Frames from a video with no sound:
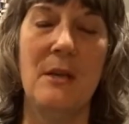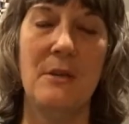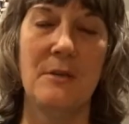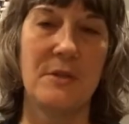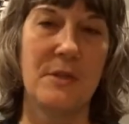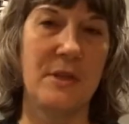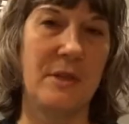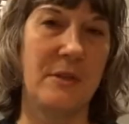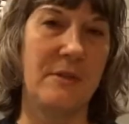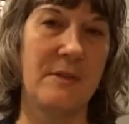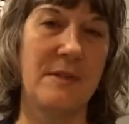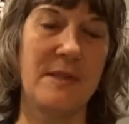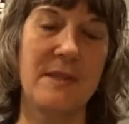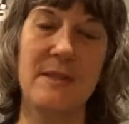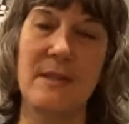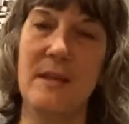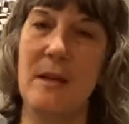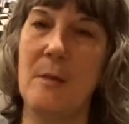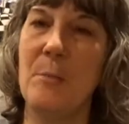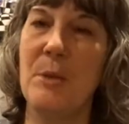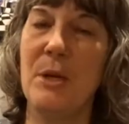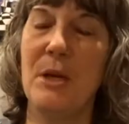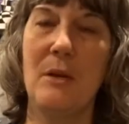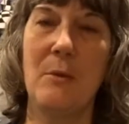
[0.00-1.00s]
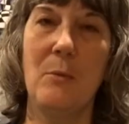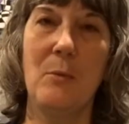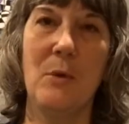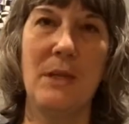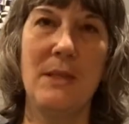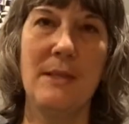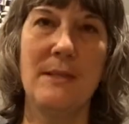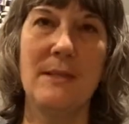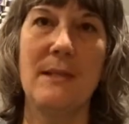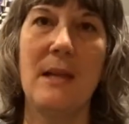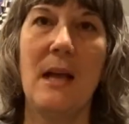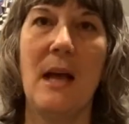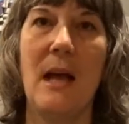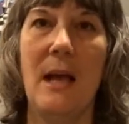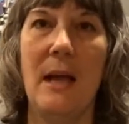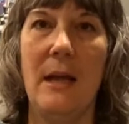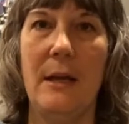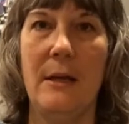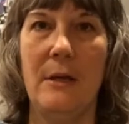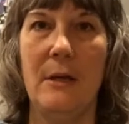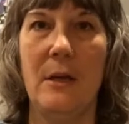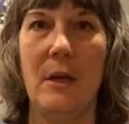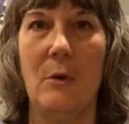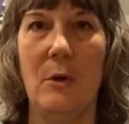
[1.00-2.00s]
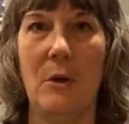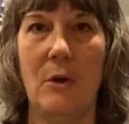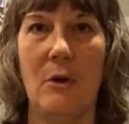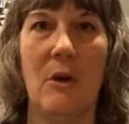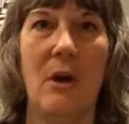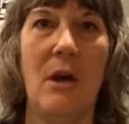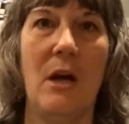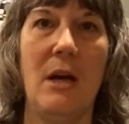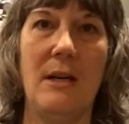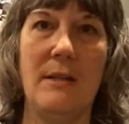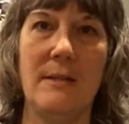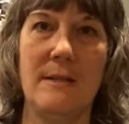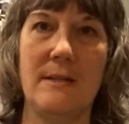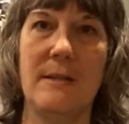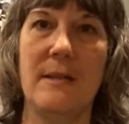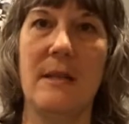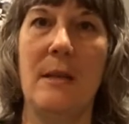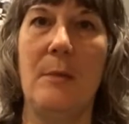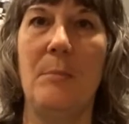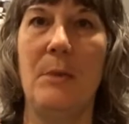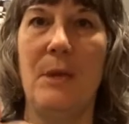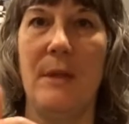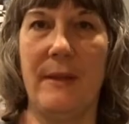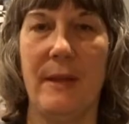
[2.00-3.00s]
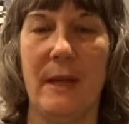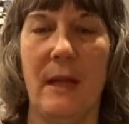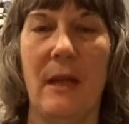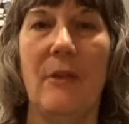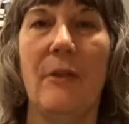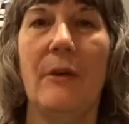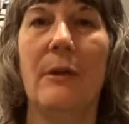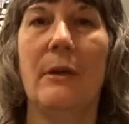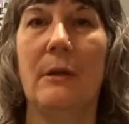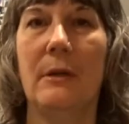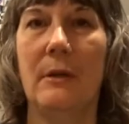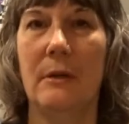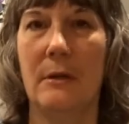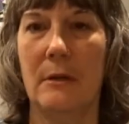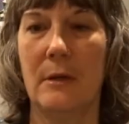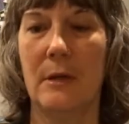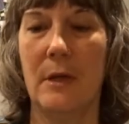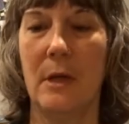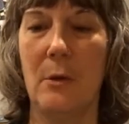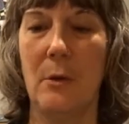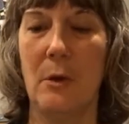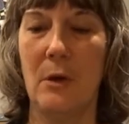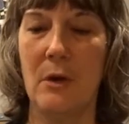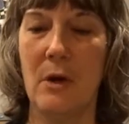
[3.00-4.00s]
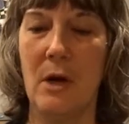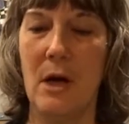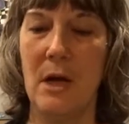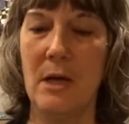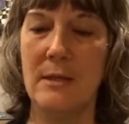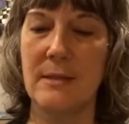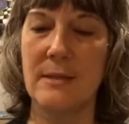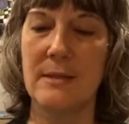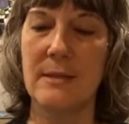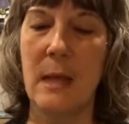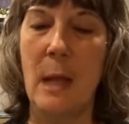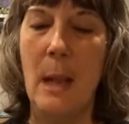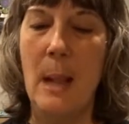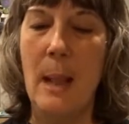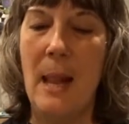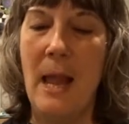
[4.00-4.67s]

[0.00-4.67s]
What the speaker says: So you slip it on one side, go across, slip on the other, go across.